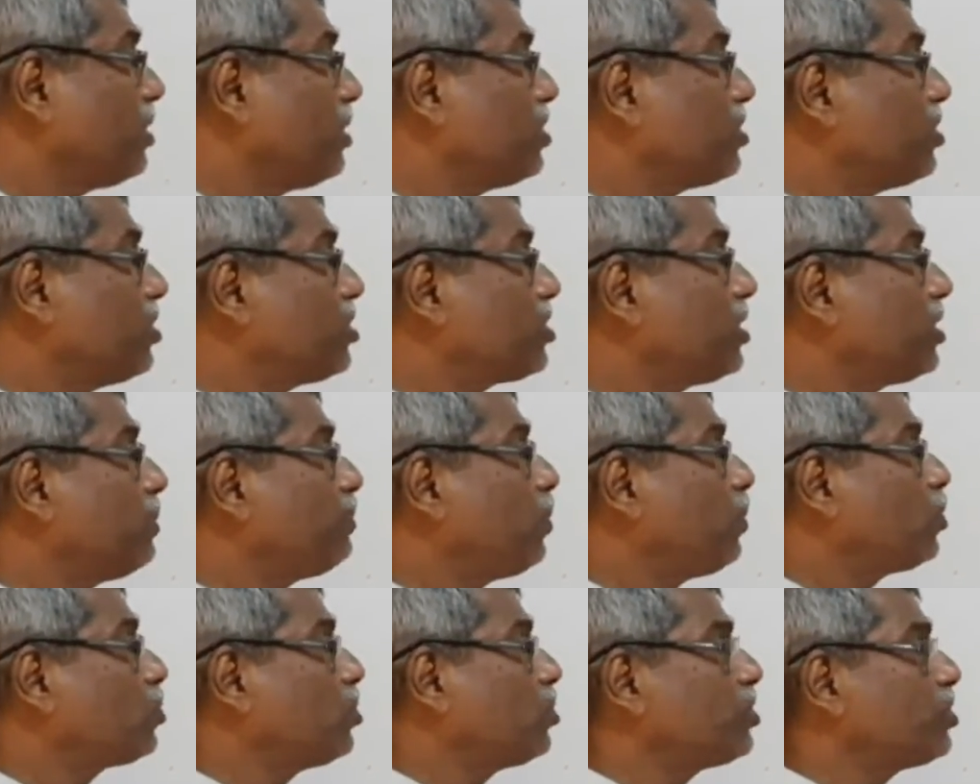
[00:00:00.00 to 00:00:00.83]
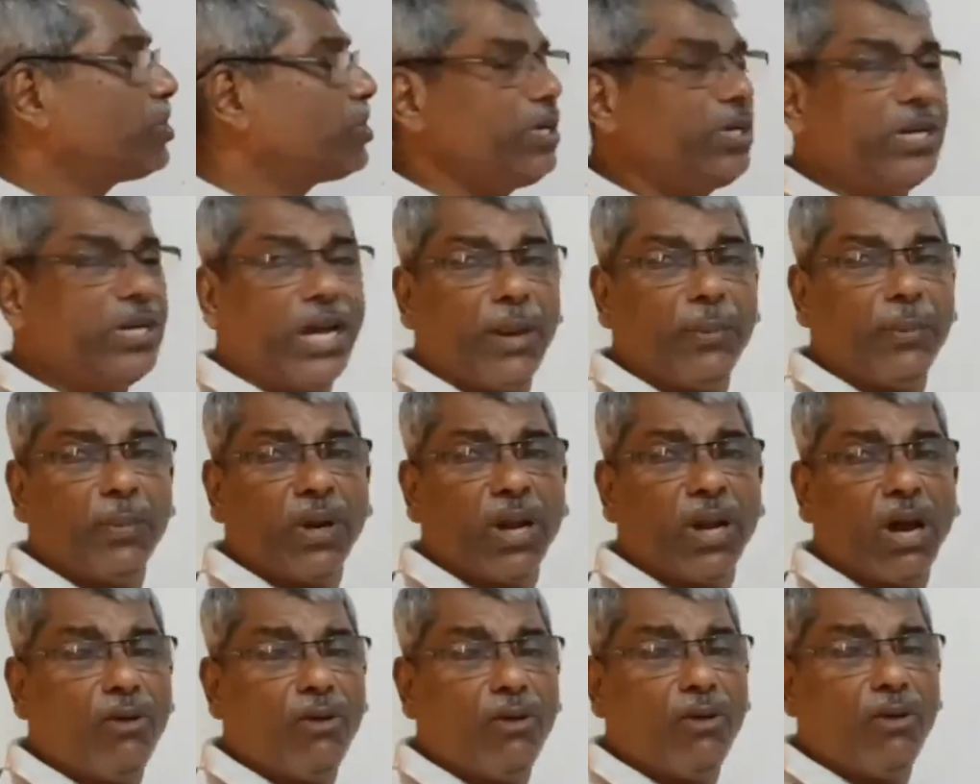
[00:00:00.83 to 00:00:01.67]
this is the position time
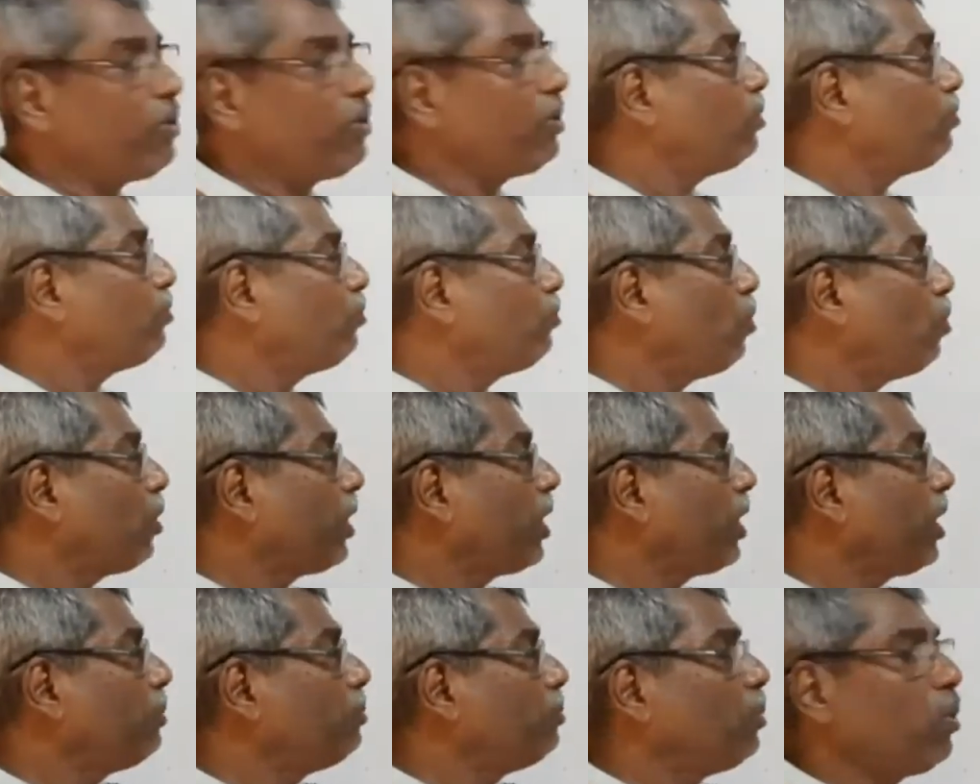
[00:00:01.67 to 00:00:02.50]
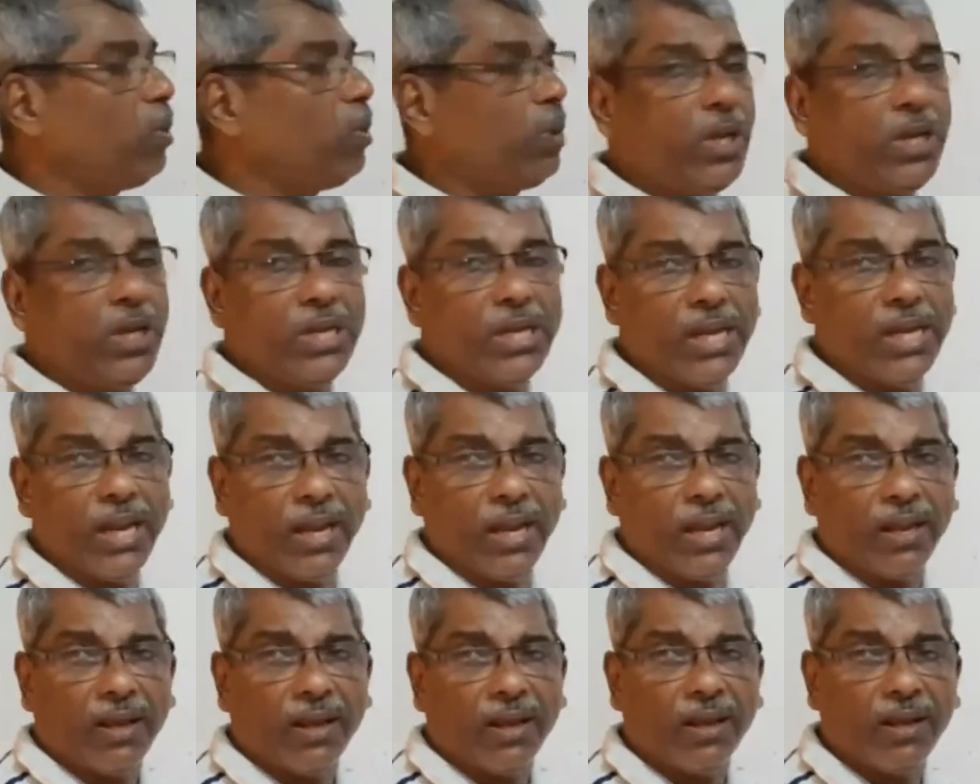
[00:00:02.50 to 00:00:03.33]
graph for a body
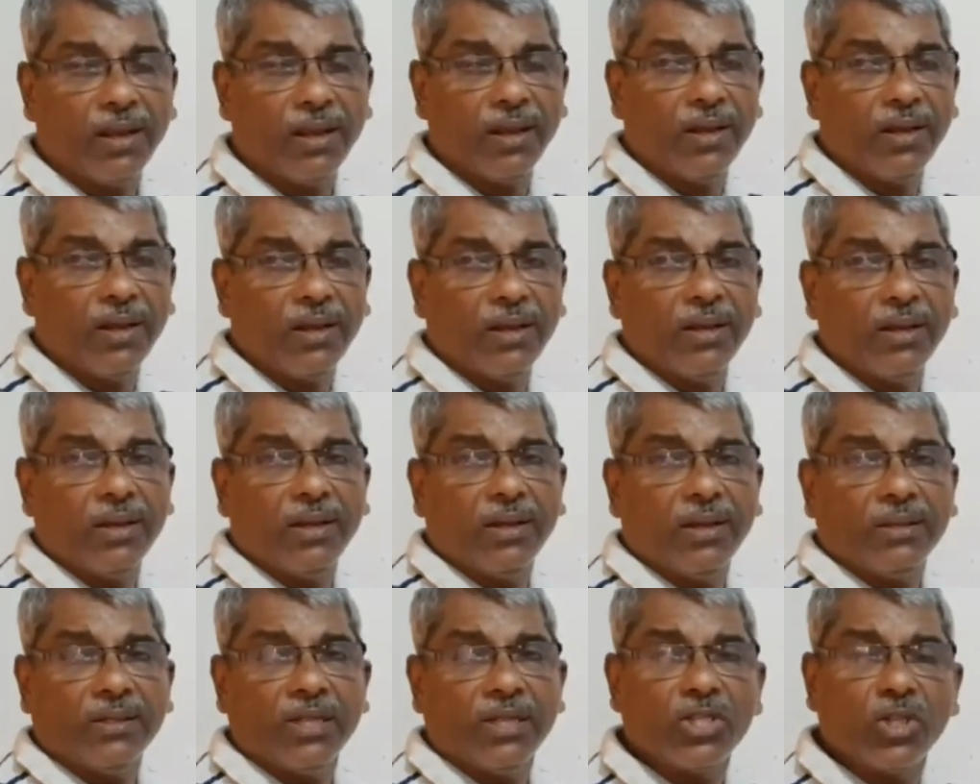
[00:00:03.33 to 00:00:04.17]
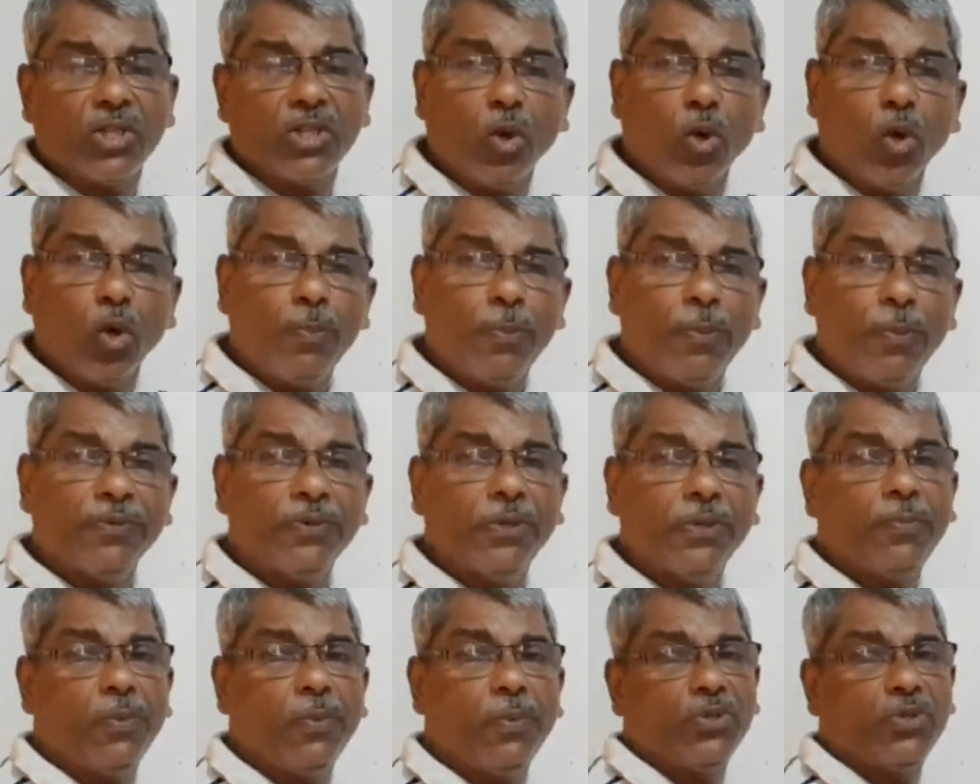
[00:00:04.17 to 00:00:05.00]
A. The slope
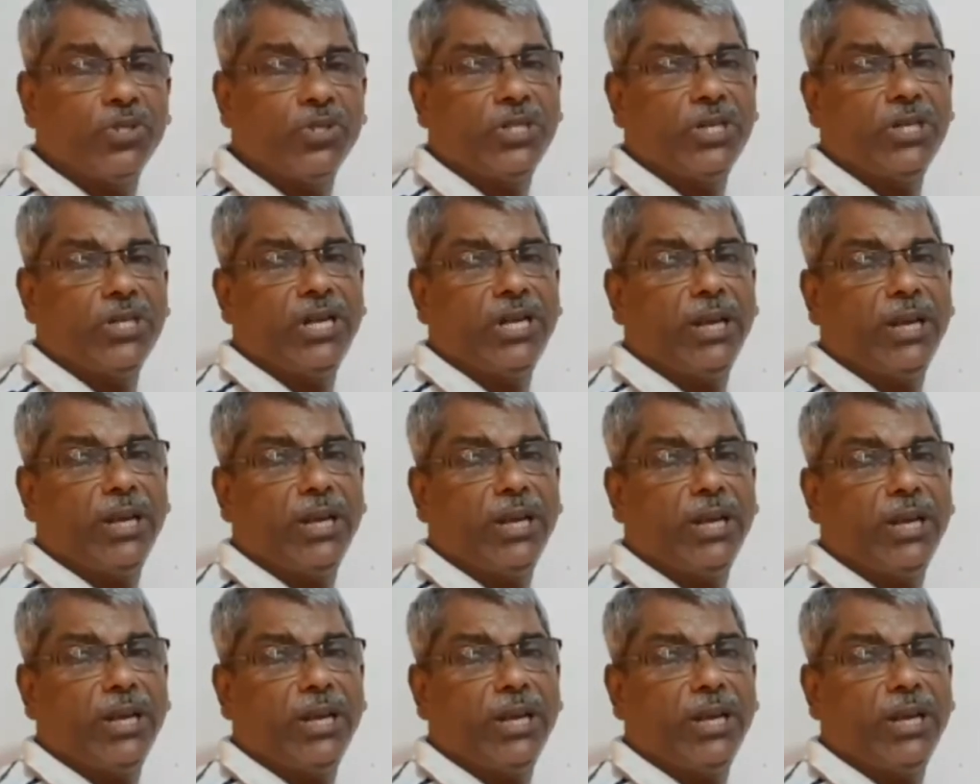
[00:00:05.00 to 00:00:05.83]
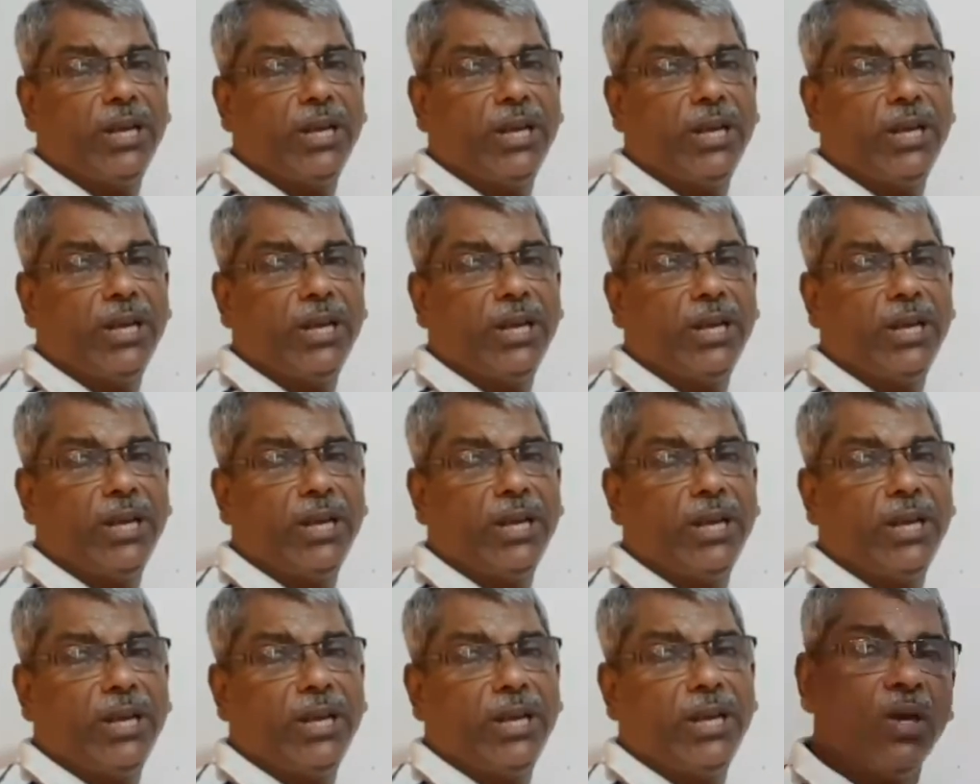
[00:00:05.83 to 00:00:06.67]
of the position time graph is
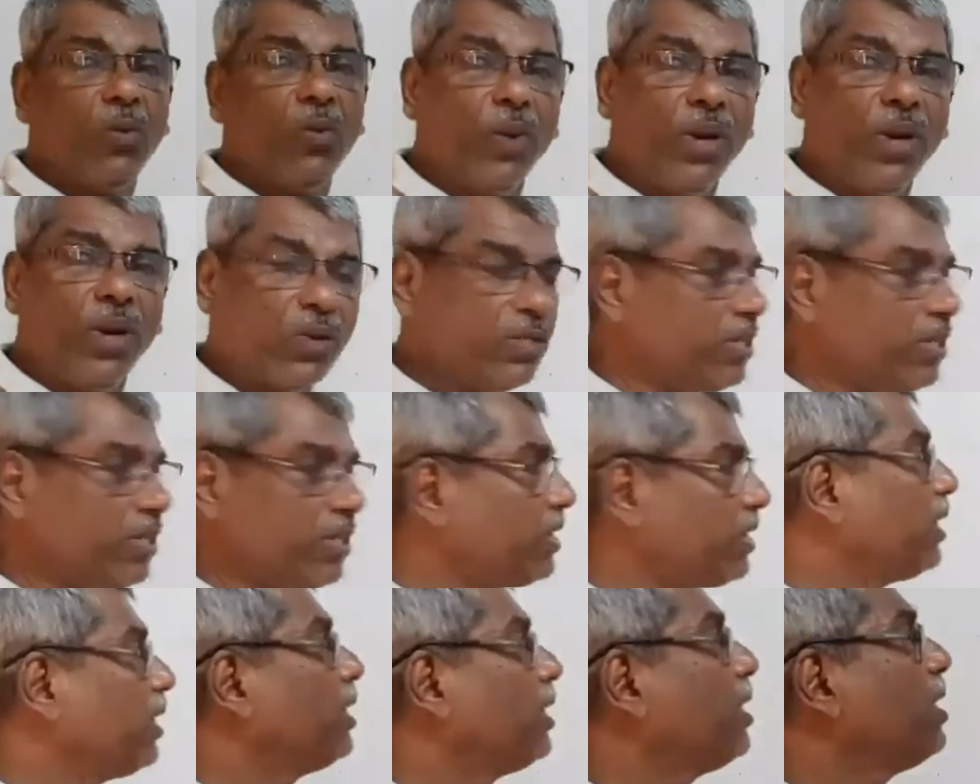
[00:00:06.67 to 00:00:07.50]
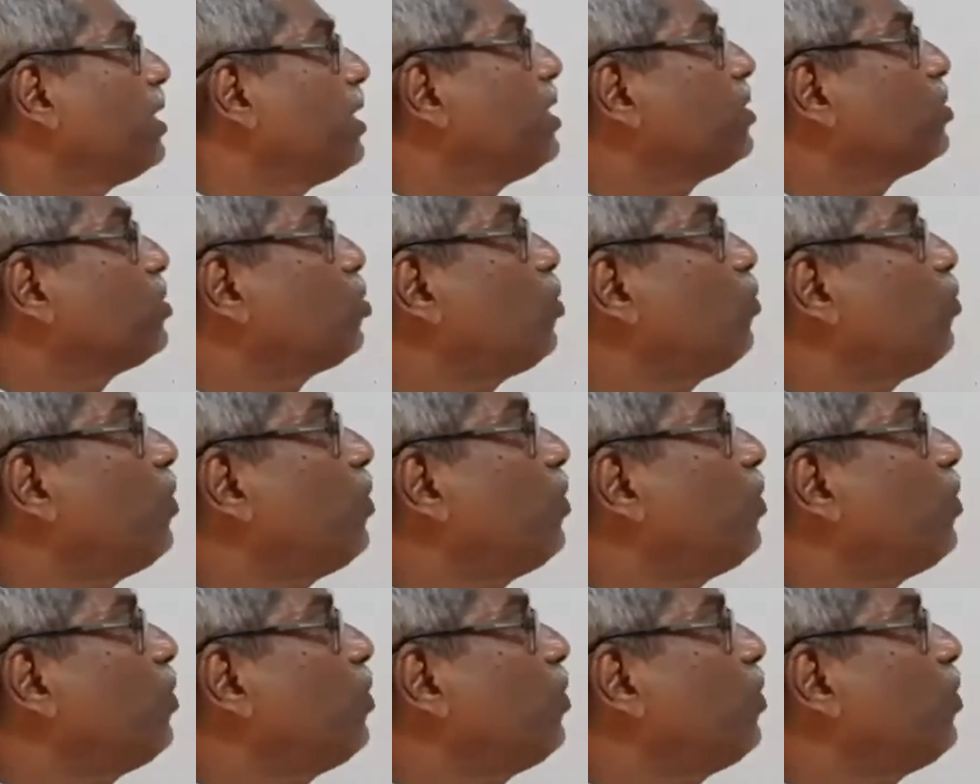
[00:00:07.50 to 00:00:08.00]
it's a velocity. So